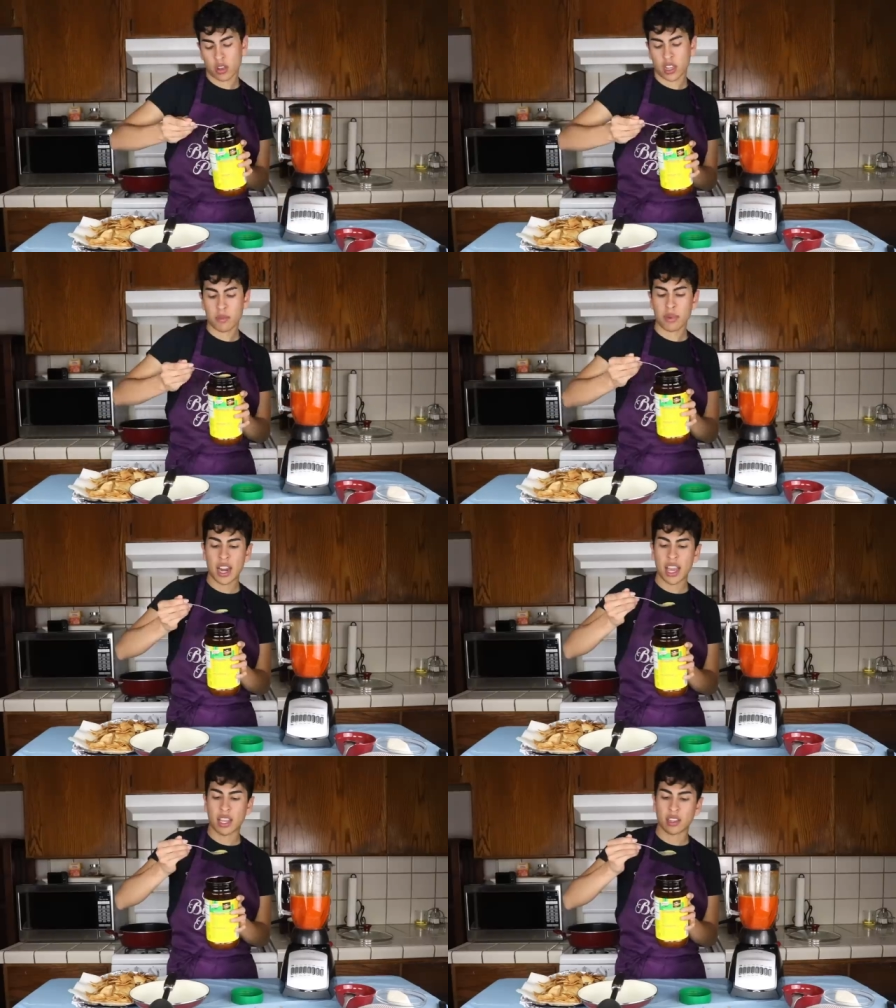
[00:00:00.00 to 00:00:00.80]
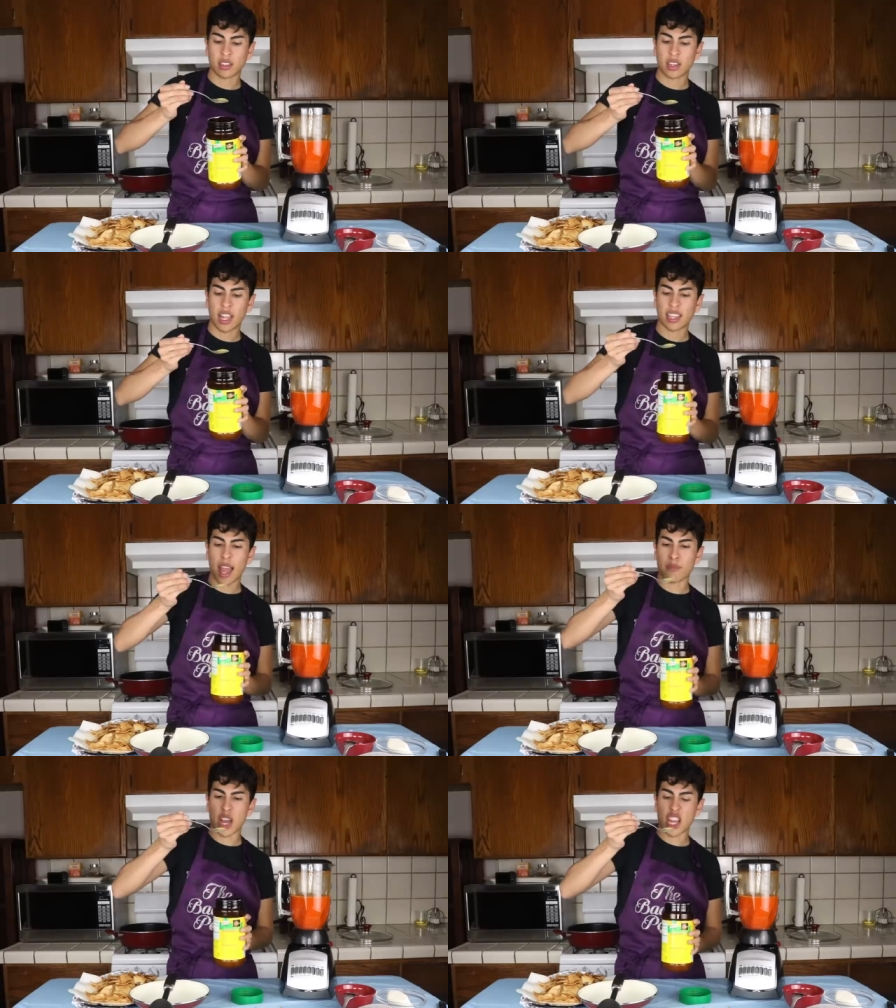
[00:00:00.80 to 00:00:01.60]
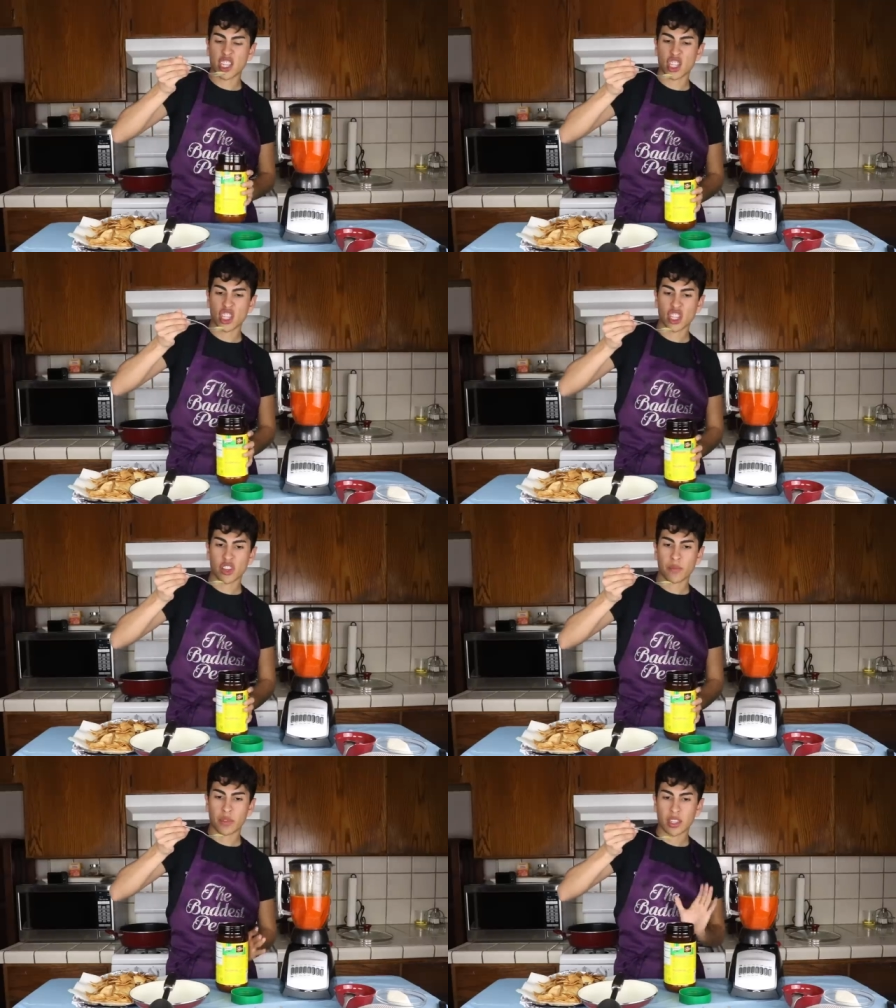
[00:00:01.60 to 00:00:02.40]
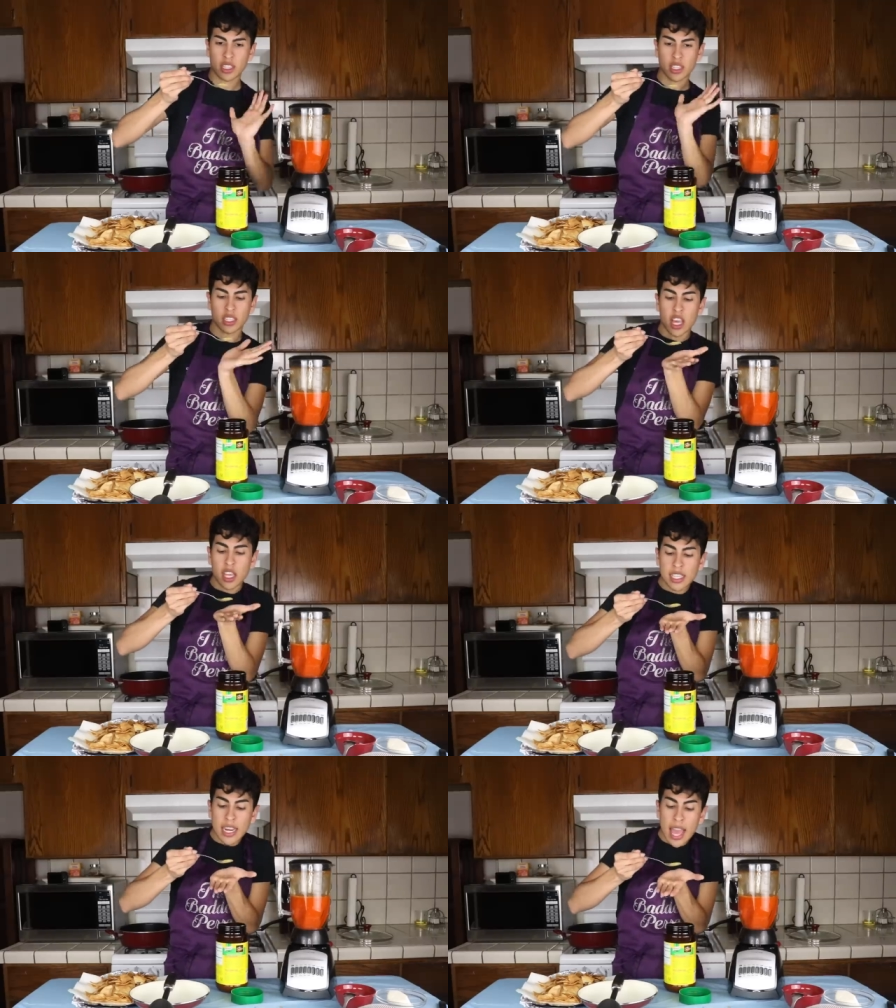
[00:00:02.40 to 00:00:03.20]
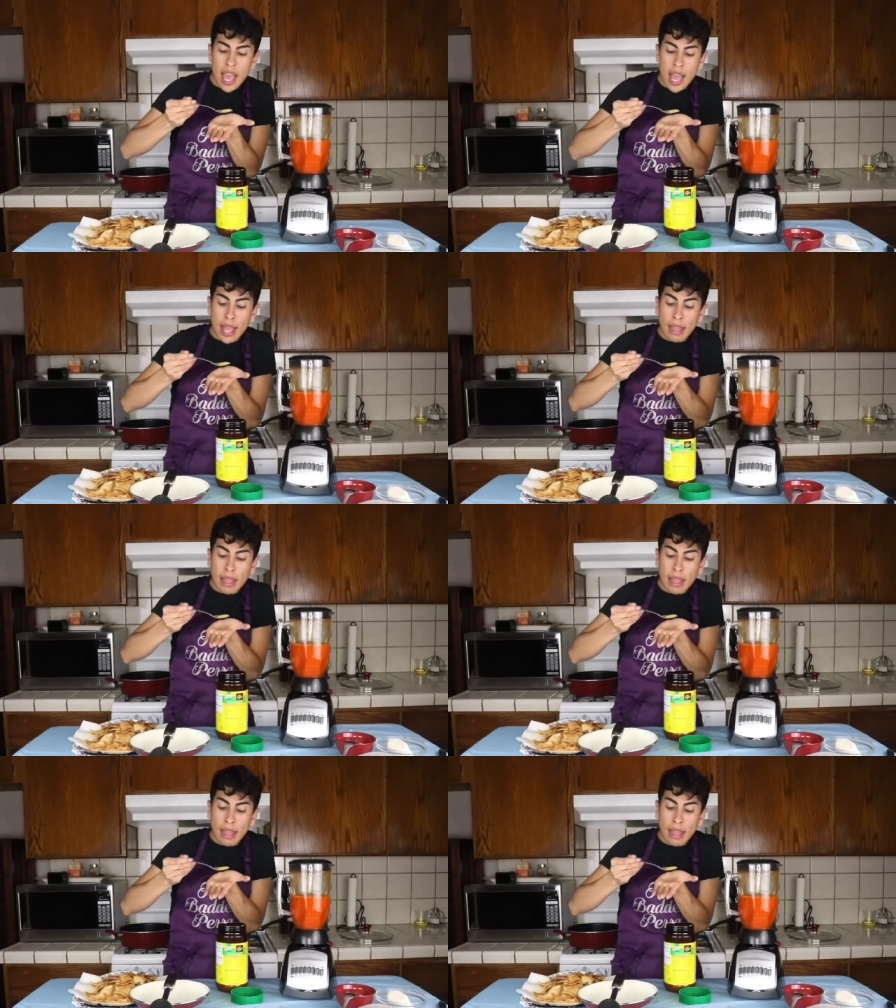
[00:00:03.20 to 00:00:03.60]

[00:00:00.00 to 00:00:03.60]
I'm gonna put like, like that much. Do y'all see that?